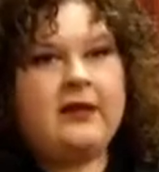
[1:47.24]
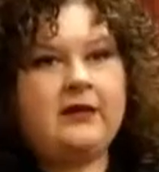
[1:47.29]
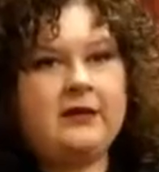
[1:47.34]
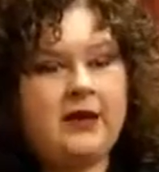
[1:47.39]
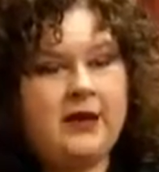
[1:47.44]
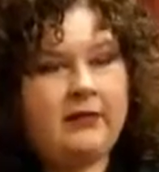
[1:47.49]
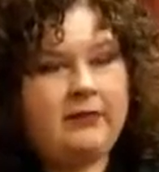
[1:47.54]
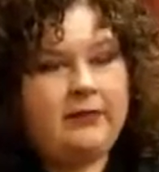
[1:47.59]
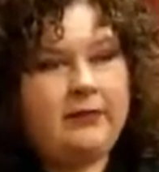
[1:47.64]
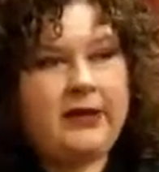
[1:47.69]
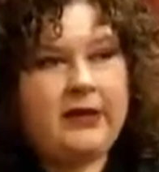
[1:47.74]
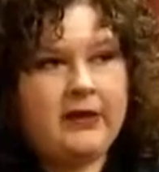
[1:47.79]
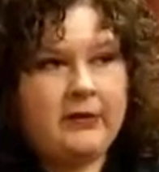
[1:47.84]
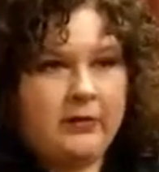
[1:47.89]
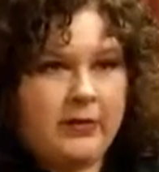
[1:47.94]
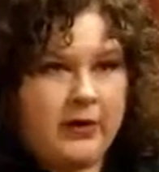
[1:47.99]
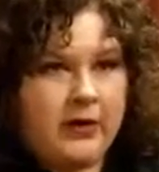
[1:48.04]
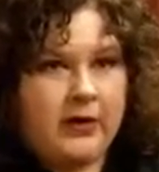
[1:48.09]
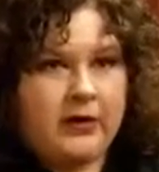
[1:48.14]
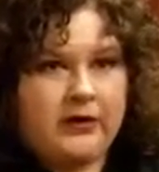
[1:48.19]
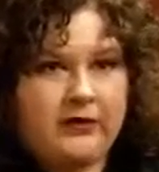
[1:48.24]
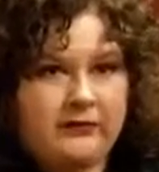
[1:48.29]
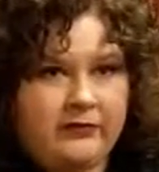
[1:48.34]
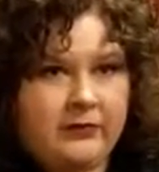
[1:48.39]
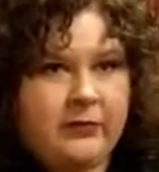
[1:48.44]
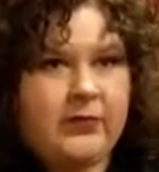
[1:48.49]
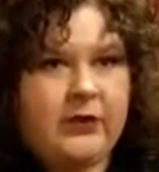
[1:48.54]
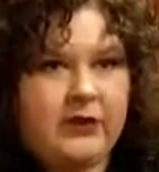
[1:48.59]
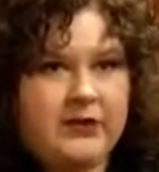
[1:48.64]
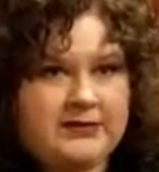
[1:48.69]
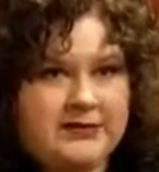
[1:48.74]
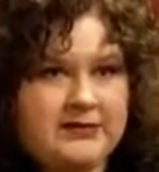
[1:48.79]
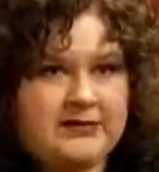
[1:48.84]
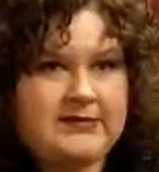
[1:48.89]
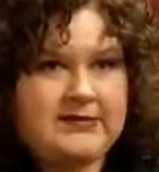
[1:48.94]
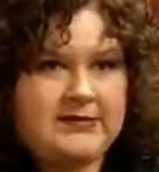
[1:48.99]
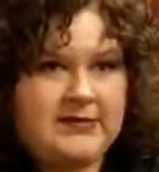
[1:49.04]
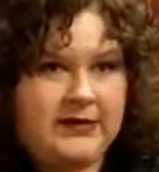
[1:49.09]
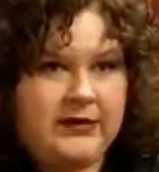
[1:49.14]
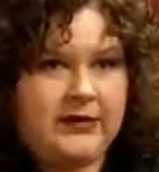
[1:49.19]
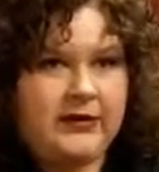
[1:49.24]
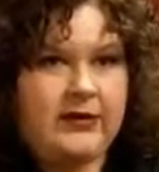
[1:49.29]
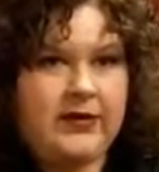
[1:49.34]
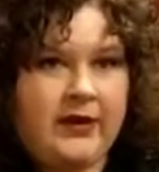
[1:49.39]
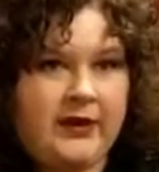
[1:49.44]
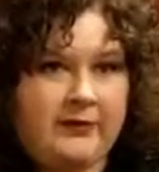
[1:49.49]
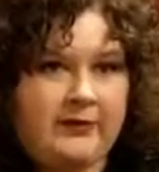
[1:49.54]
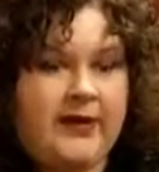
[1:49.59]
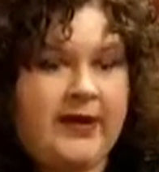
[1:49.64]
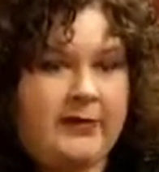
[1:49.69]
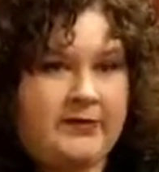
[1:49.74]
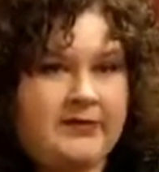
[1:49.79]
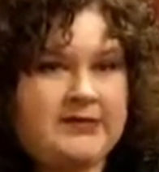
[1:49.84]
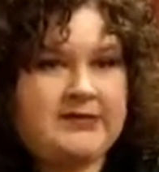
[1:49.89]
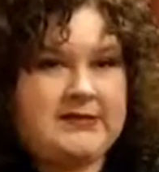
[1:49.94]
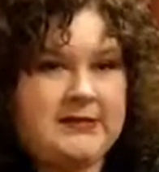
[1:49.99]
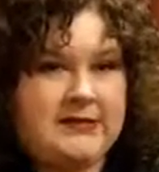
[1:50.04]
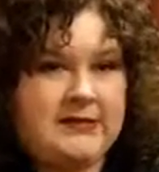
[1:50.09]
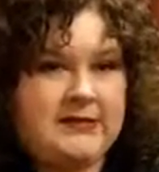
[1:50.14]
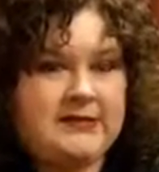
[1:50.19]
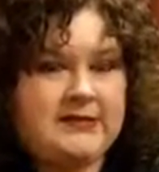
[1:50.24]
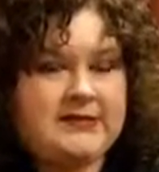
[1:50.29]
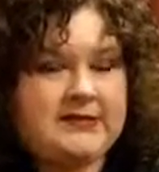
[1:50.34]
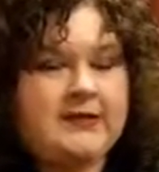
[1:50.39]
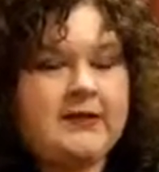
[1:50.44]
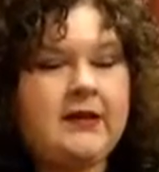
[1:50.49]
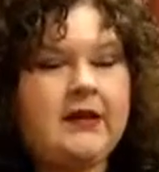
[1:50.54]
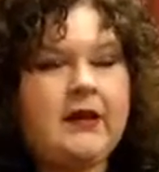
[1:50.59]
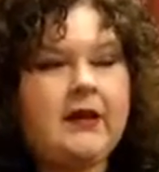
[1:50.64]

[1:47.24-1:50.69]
and, and being a part of the processes here at, at Baptist East.